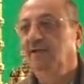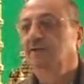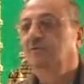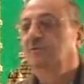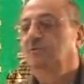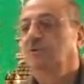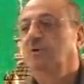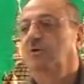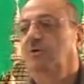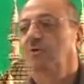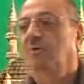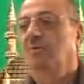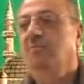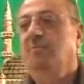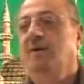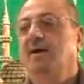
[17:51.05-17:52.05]
So,
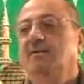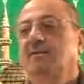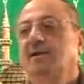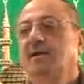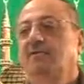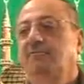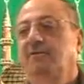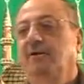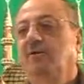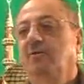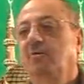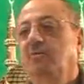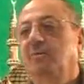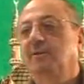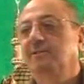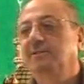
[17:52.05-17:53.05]
madha fil
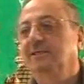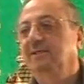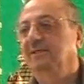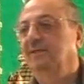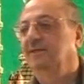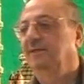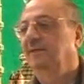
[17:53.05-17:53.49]
ulbati.